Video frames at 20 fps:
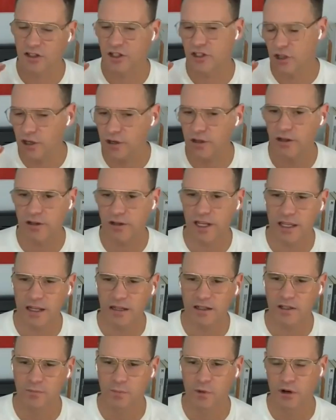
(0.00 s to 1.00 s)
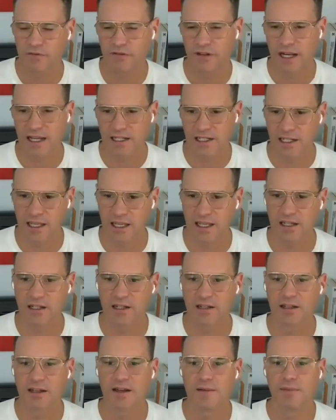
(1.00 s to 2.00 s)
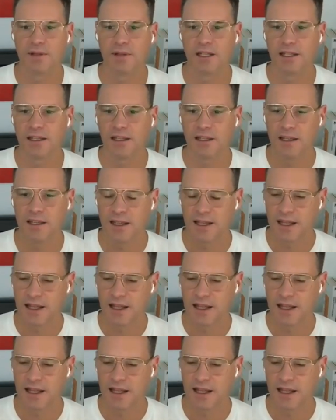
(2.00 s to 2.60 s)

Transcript: tr- turning into more of an education company.